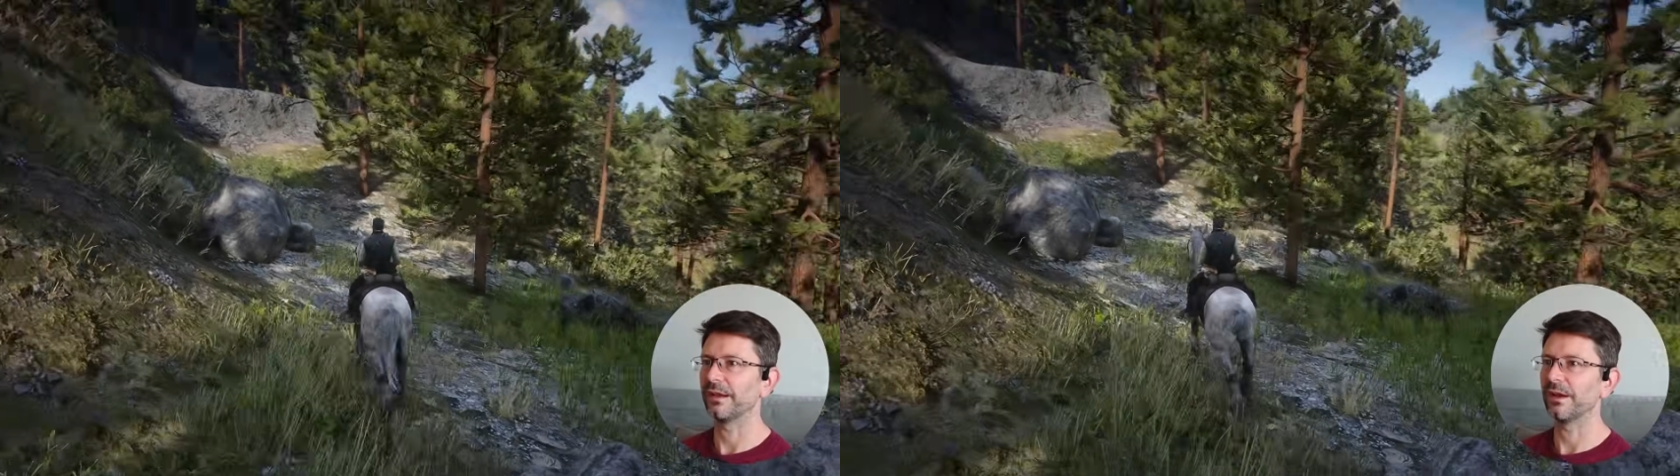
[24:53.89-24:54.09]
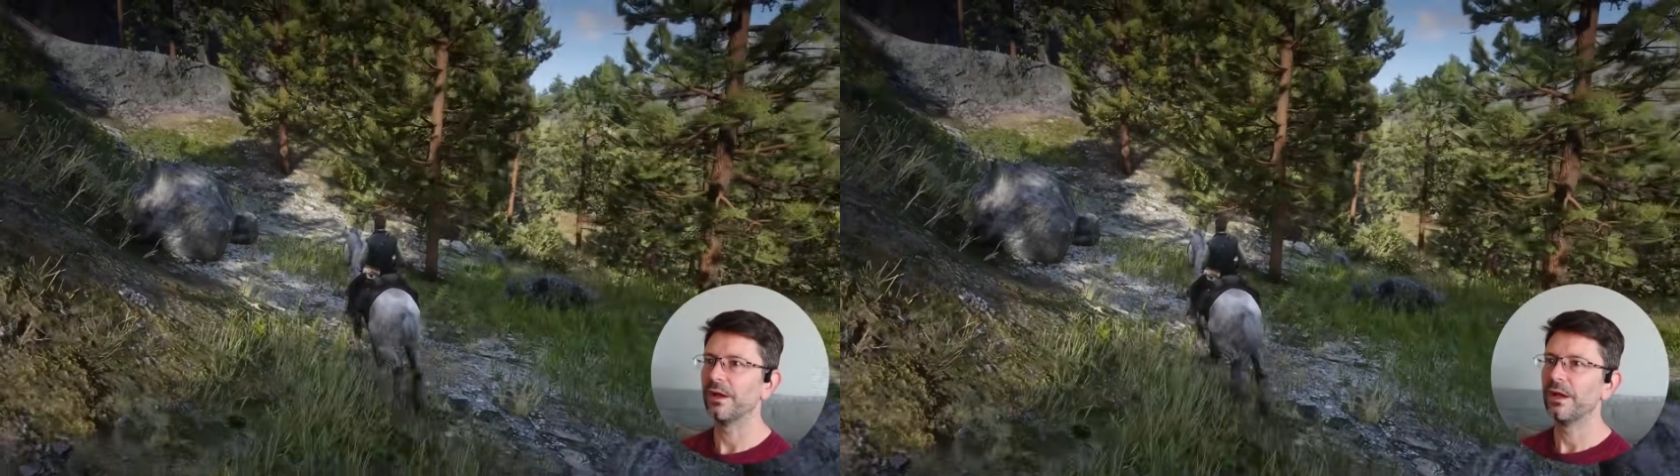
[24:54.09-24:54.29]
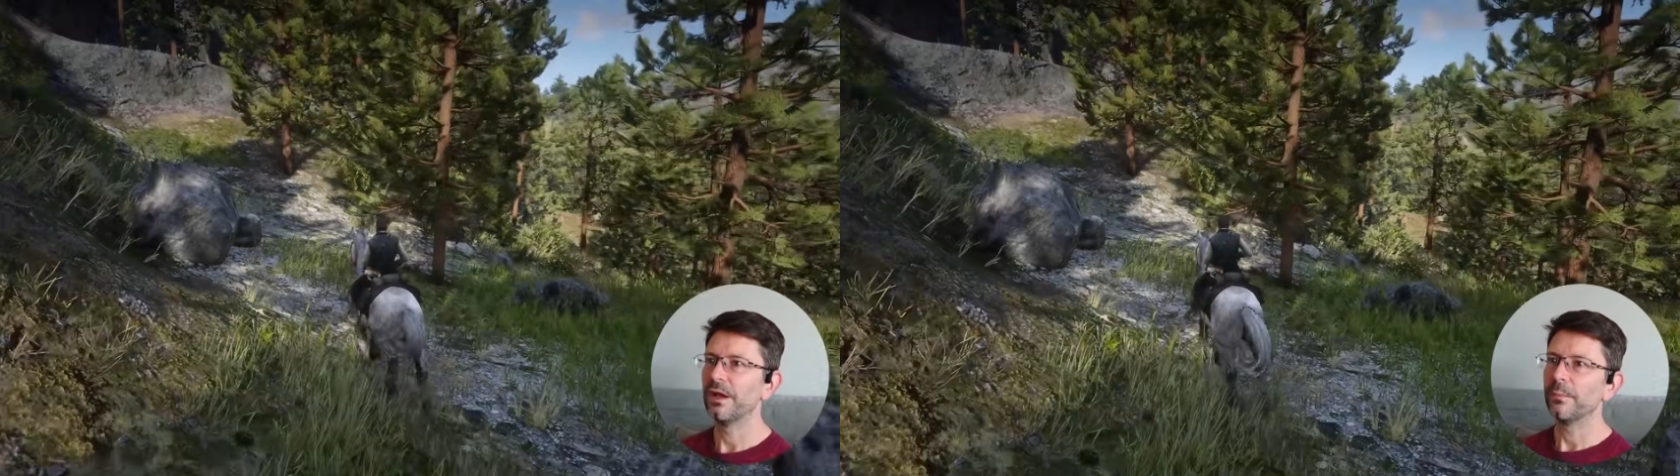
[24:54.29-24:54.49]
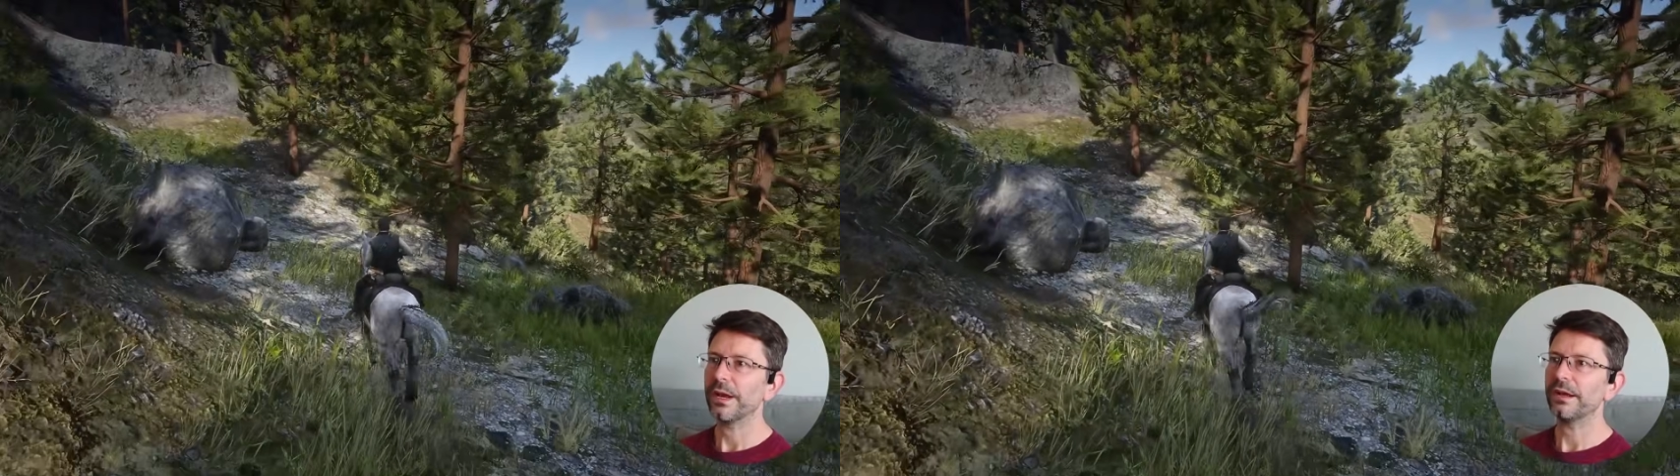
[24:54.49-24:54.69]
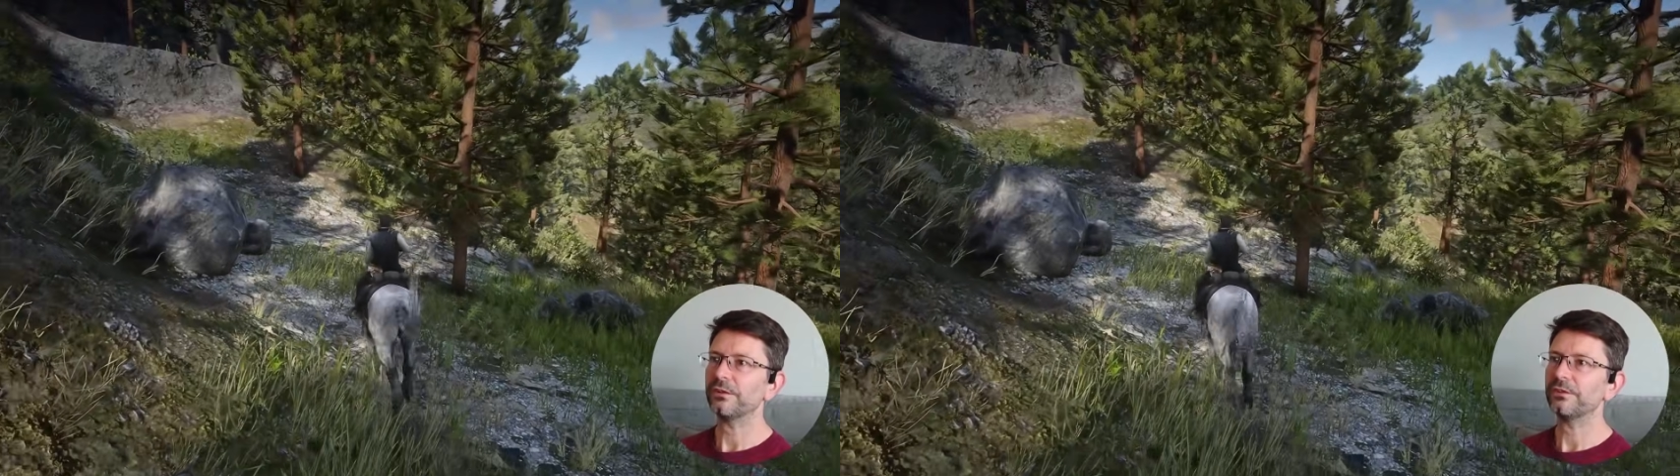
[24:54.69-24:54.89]
You know,
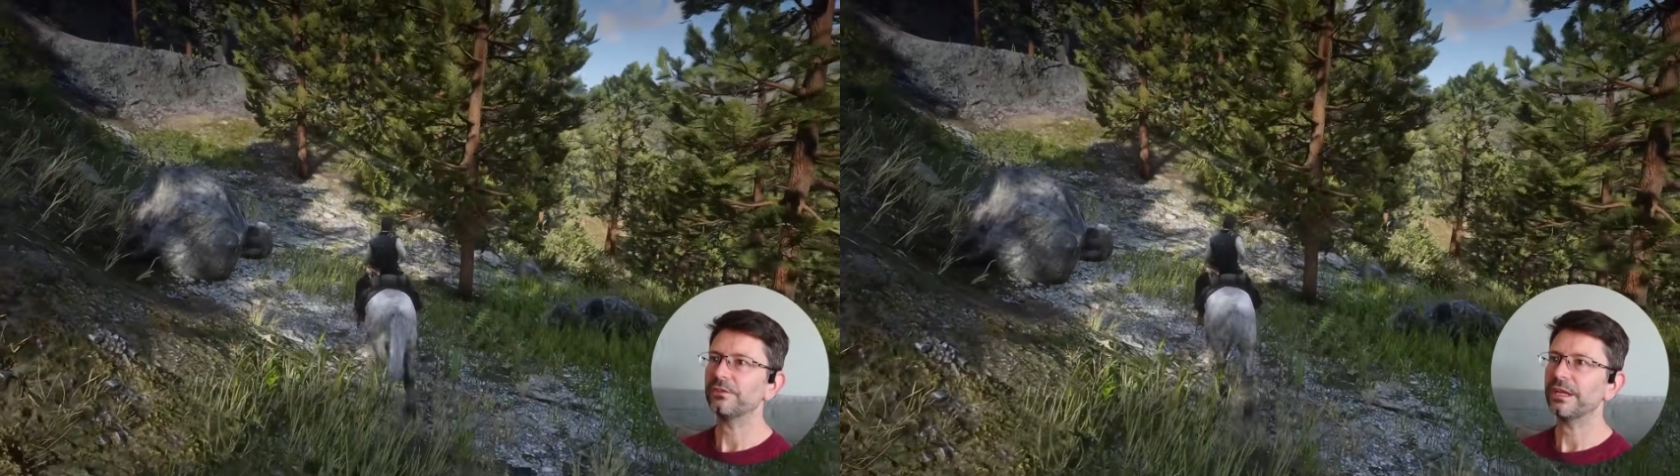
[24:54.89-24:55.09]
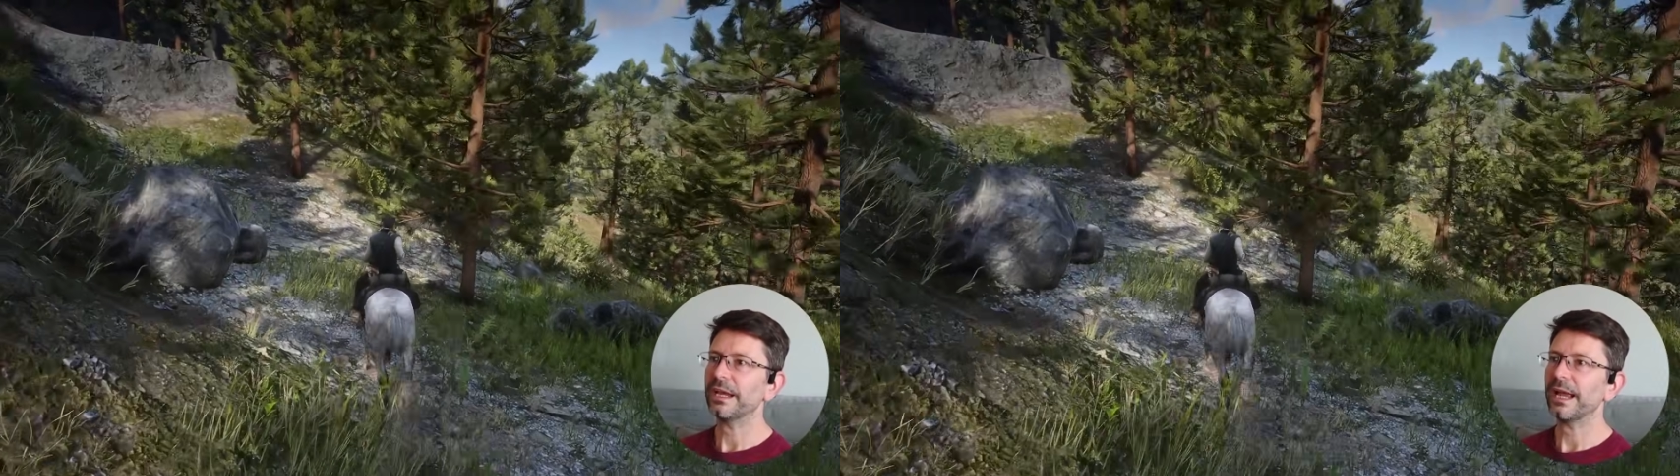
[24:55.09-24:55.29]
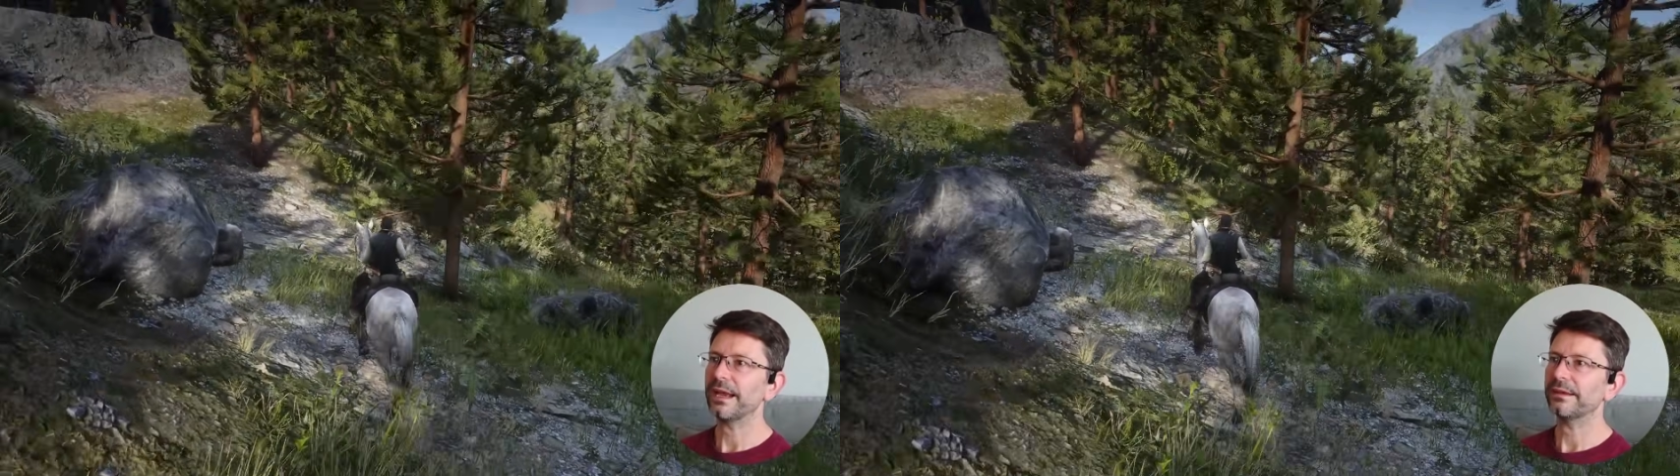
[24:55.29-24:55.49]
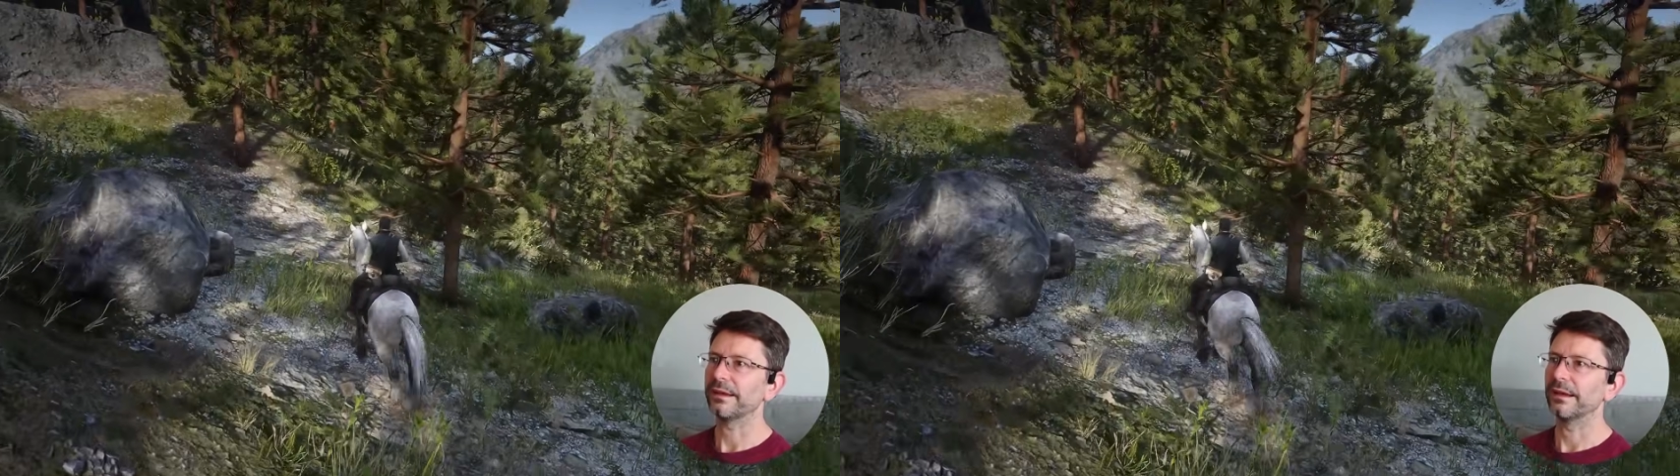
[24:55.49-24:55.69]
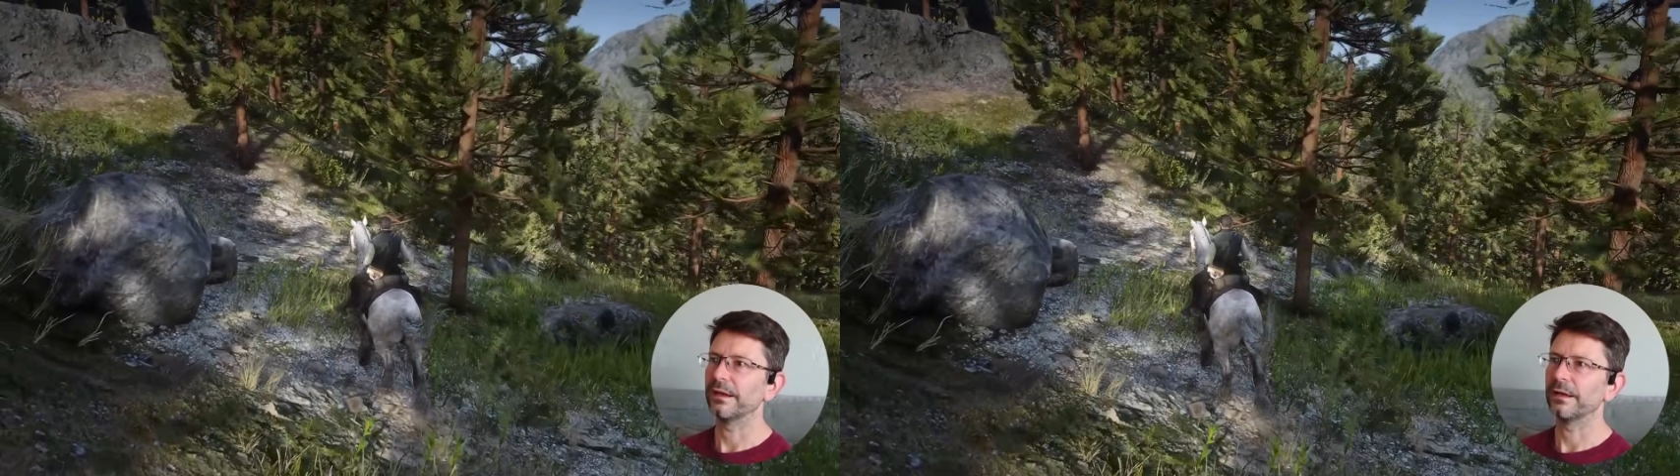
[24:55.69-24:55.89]
but I noticed in Canada,